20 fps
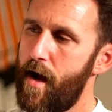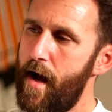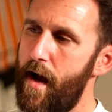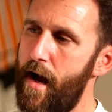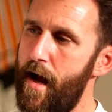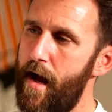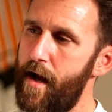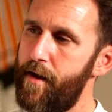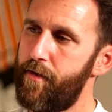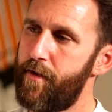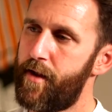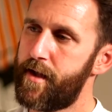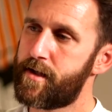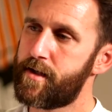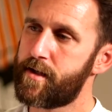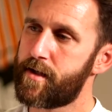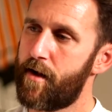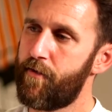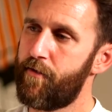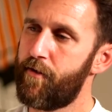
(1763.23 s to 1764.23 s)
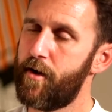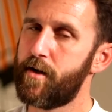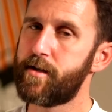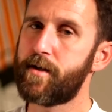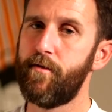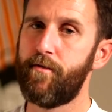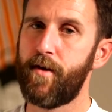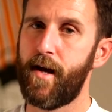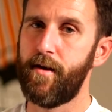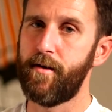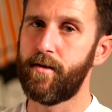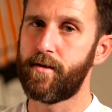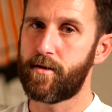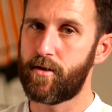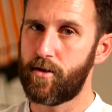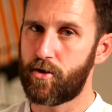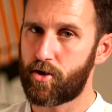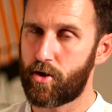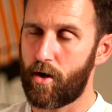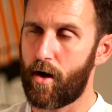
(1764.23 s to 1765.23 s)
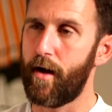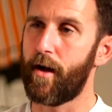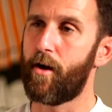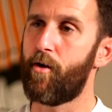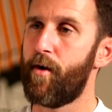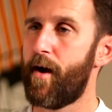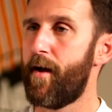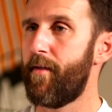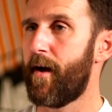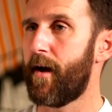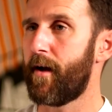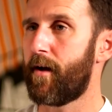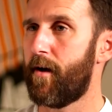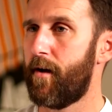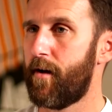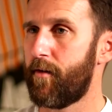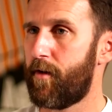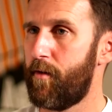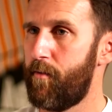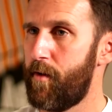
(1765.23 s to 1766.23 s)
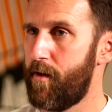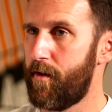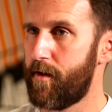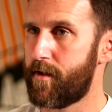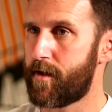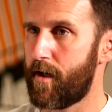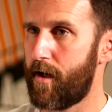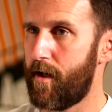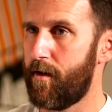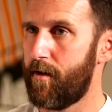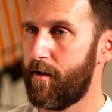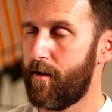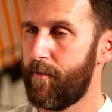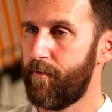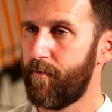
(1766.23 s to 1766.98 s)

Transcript: And this is our first event to try and create that kind of community. Yeah.